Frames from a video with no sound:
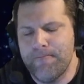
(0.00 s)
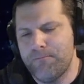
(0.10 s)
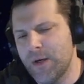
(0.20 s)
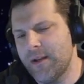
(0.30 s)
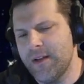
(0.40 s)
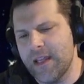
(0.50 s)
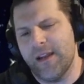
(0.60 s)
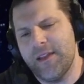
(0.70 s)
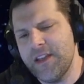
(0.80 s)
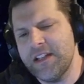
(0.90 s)
But again,
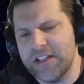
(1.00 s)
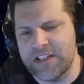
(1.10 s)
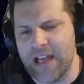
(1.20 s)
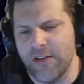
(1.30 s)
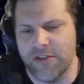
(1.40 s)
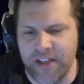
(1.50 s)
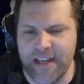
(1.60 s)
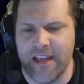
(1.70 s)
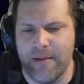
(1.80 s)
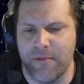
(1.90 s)
I think it's a solid
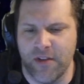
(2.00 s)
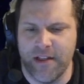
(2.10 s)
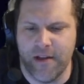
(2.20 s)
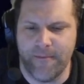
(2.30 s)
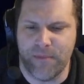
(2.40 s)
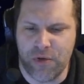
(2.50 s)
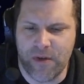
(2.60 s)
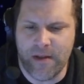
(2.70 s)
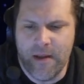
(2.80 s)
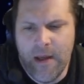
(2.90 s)
late game cleanup
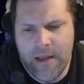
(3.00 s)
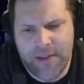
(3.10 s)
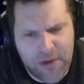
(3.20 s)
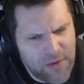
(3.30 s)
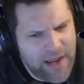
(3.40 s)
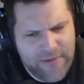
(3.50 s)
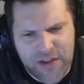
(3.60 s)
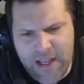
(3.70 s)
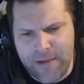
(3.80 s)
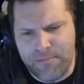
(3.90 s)
unit. They don't have
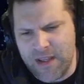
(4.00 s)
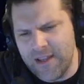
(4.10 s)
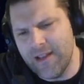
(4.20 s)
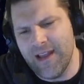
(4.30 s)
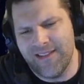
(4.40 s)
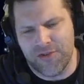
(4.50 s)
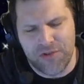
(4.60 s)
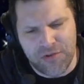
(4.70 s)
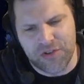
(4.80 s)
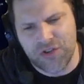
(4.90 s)
any AP, and they're
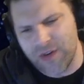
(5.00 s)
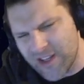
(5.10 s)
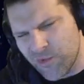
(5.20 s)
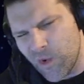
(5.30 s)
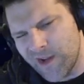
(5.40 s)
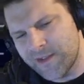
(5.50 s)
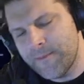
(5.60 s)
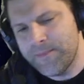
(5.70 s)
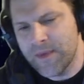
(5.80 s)
unit strength 1.